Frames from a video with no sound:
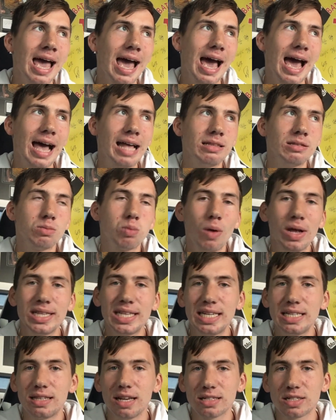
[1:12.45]
And when
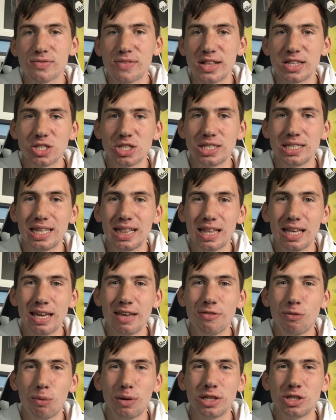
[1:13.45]
he does eventually
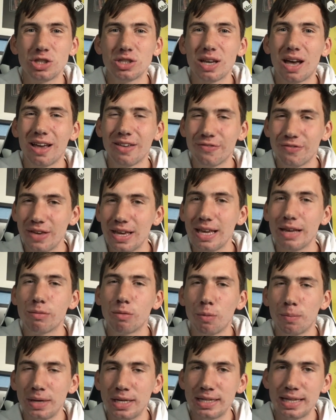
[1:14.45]
leave, which I
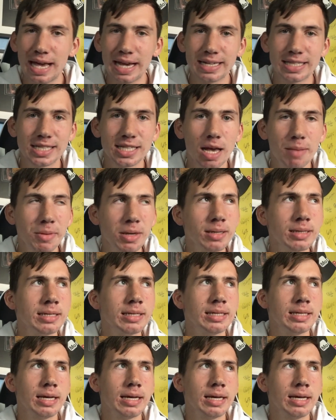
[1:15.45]
think will be next summer,